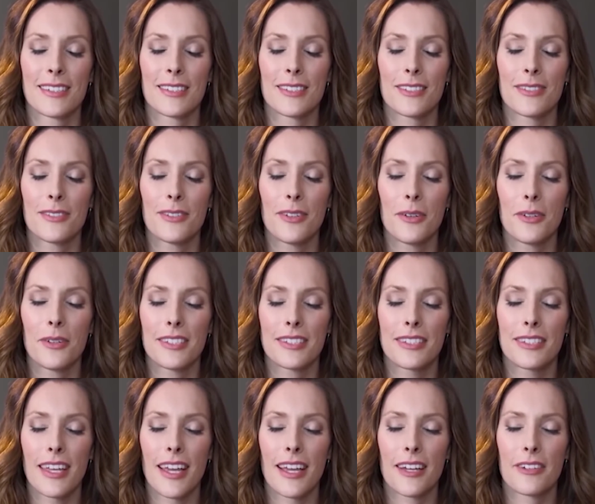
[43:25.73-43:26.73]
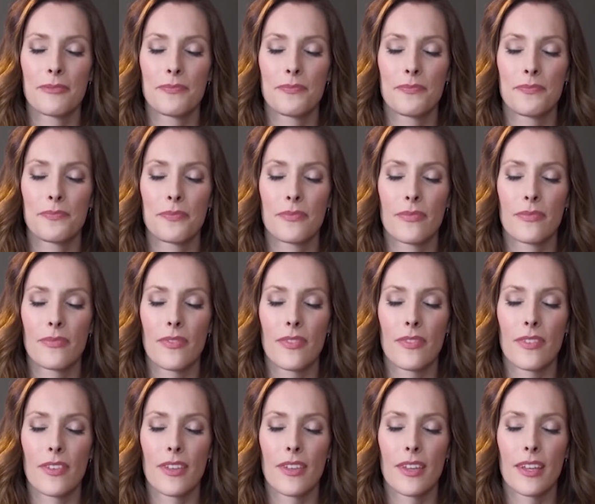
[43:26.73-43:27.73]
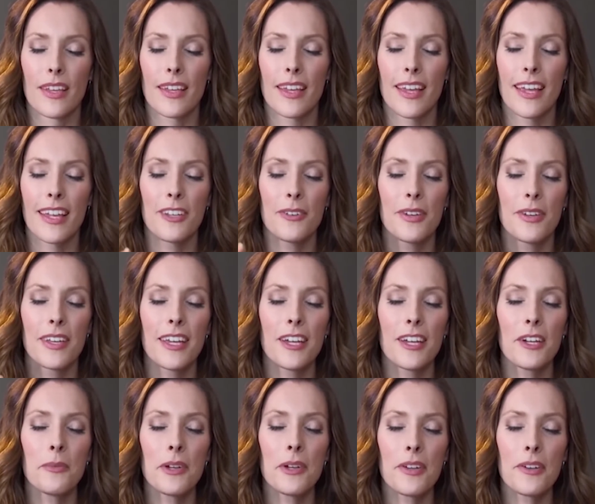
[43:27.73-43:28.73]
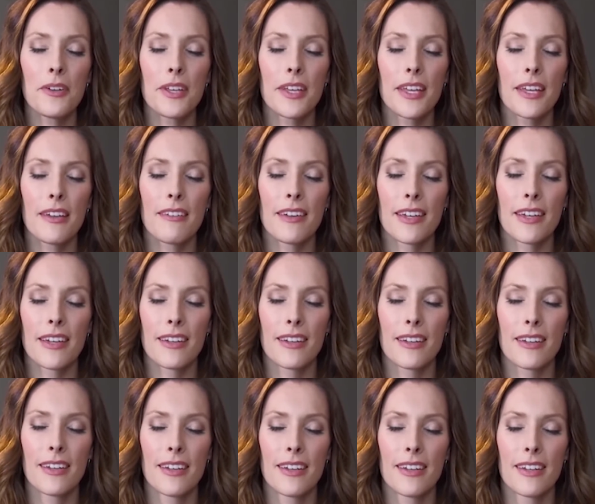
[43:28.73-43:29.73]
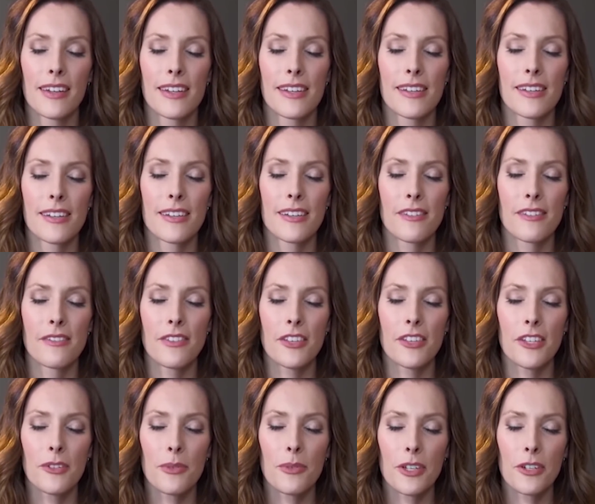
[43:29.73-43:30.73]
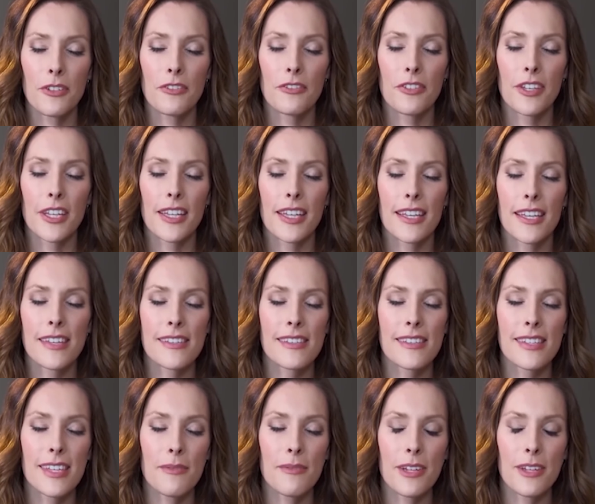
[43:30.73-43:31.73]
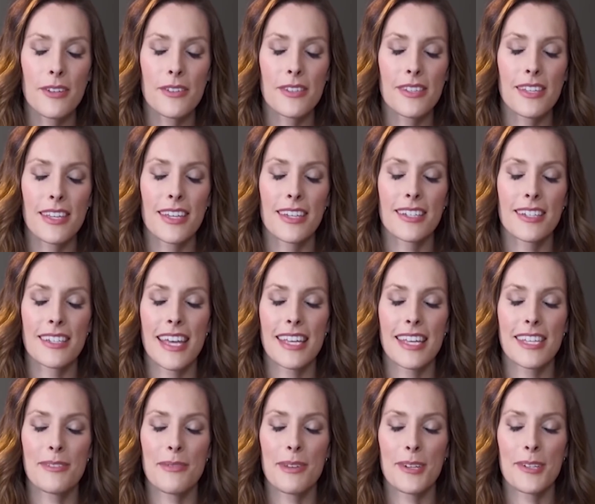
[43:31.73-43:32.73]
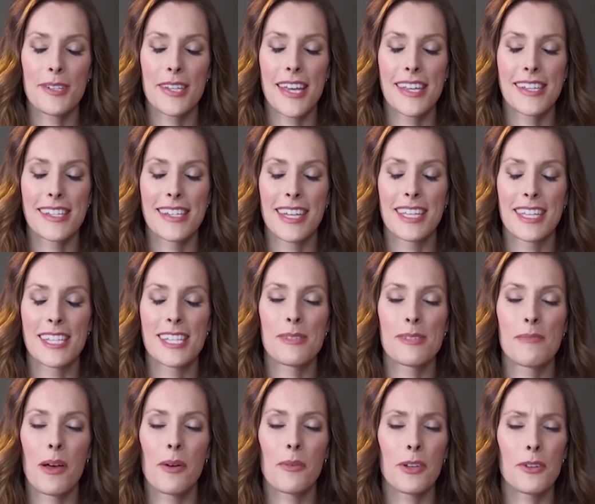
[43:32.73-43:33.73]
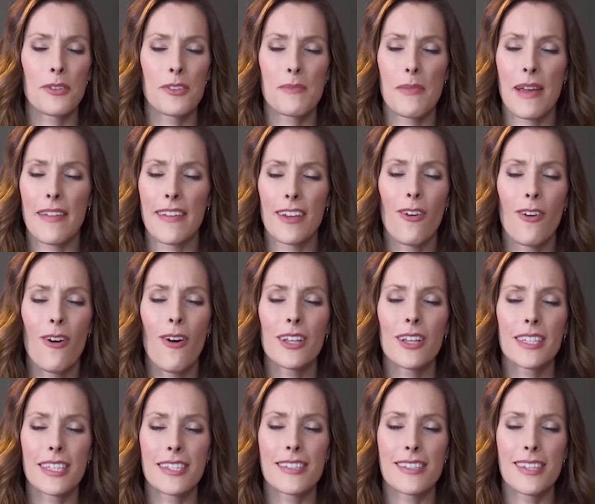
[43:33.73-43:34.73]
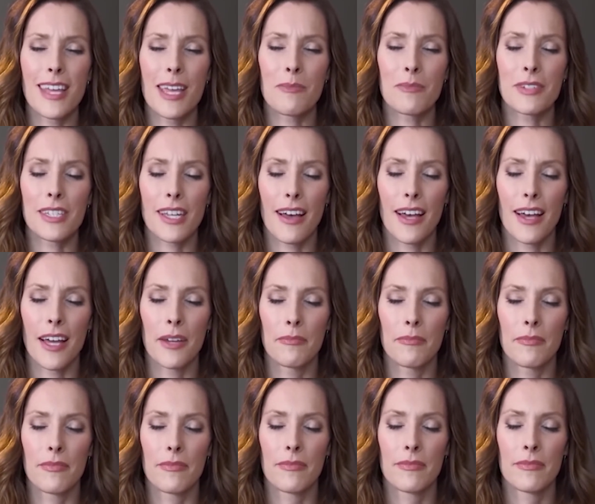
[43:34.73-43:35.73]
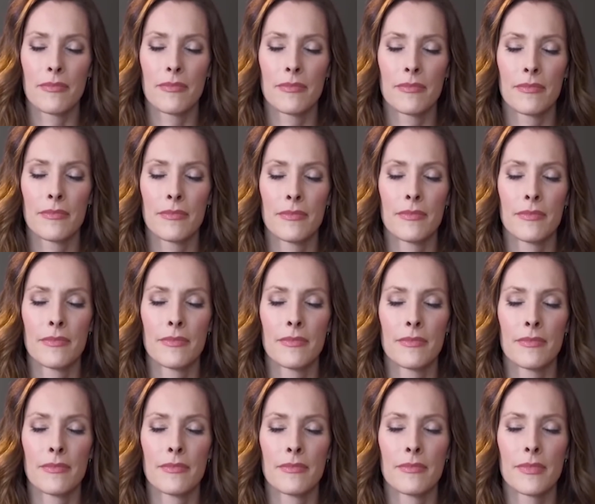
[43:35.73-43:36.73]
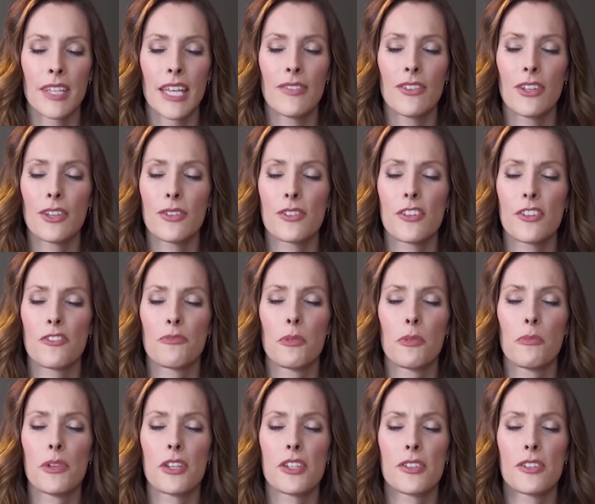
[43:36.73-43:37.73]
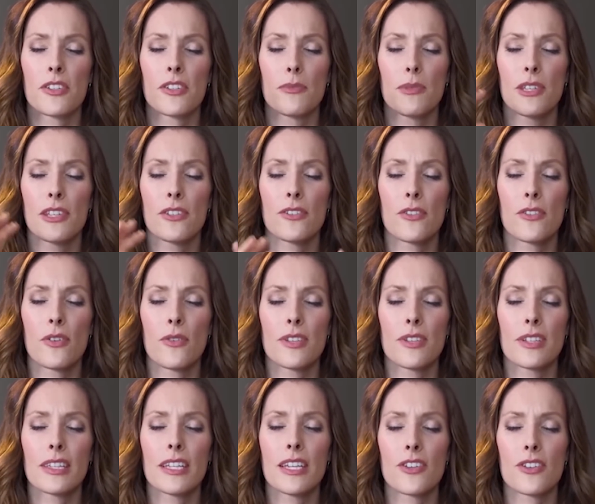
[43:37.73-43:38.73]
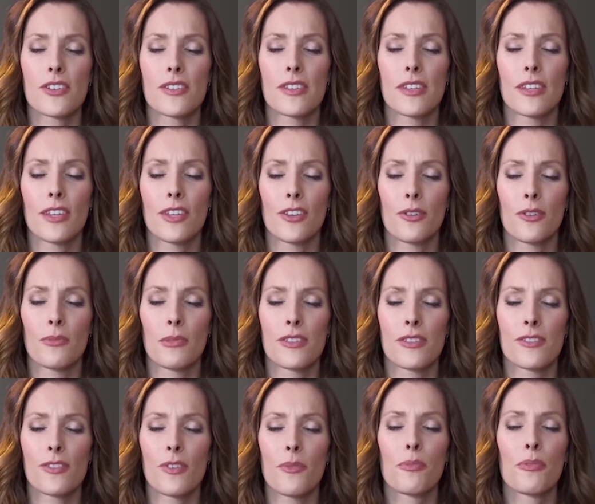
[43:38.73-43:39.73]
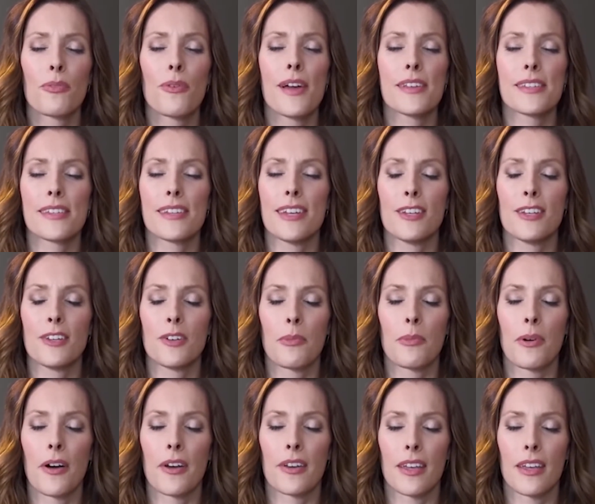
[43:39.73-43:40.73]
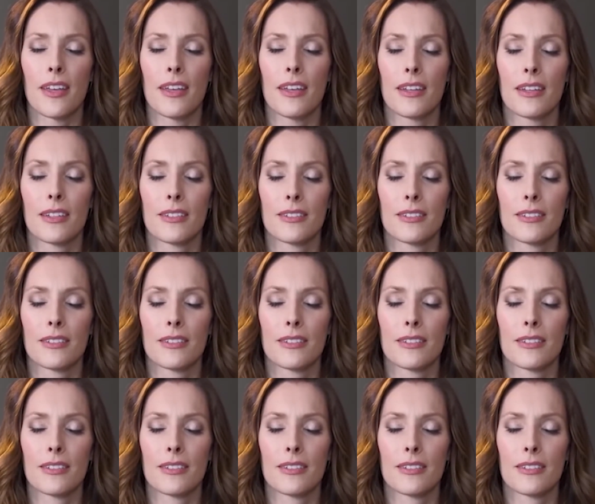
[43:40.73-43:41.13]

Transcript: So noticing, can you hear what you're hearing? Feel what you're feeling, see what you're seeing, taste what you're tasting, and smell what you're smelling all at the same time. Giving yourself permission to be so deliciously human, so present in your body.